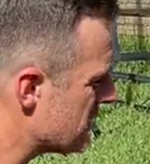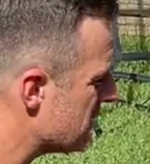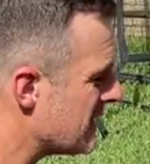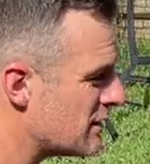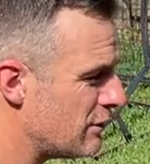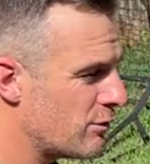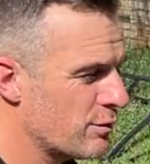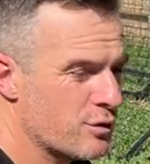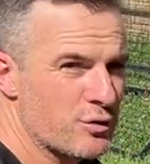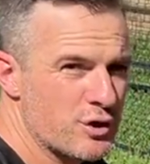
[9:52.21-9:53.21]
So that's a little
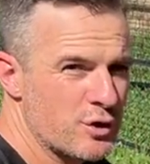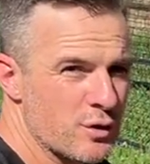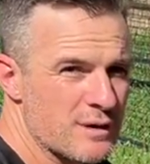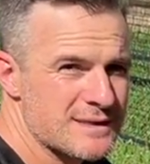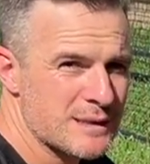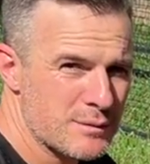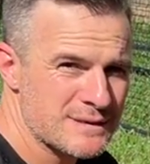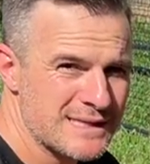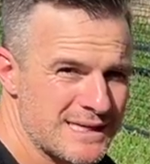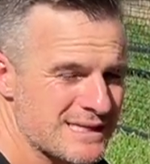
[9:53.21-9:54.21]
good cue because
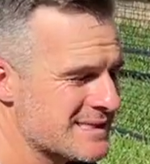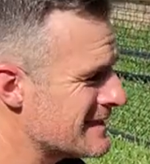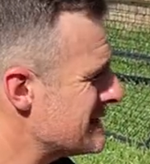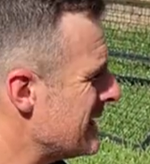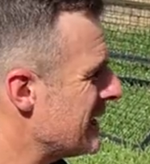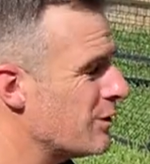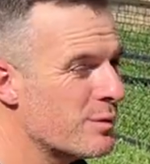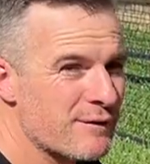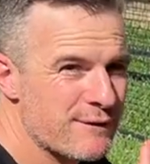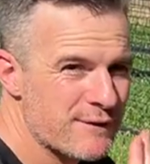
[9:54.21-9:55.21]
sometimes kids just need a little
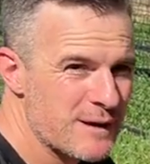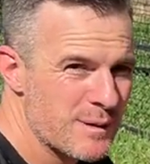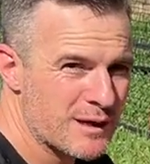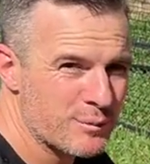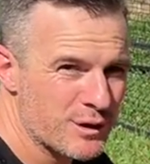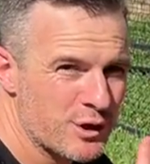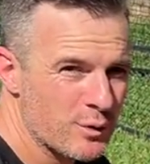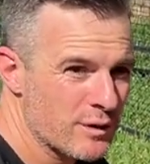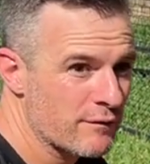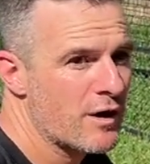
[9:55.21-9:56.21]
bit of feedback, a bit of
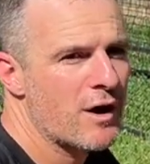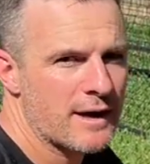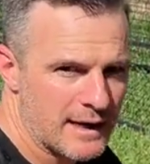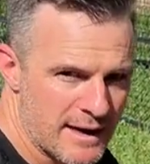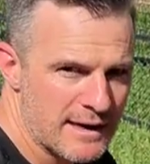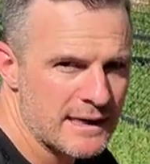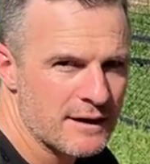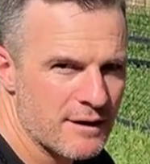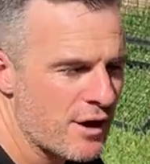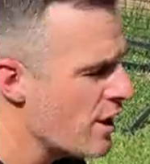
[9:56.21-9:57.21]
cueing of, okay, I get
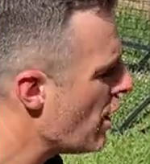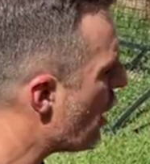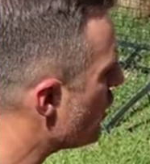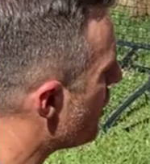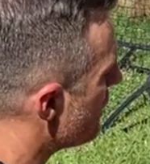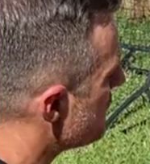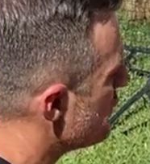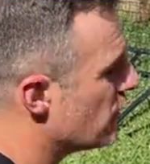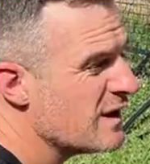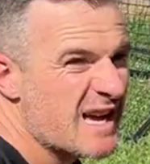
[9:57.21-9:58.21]
it, I know what to
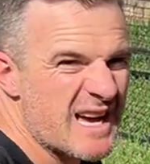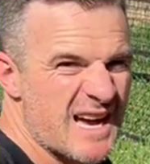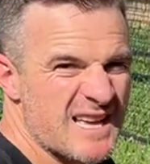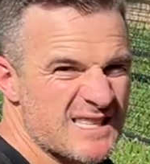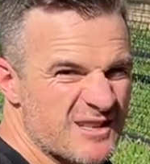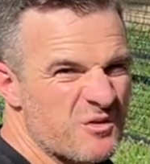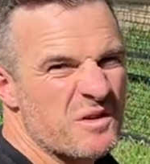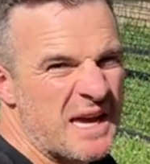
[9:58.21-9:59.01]
do. It's a little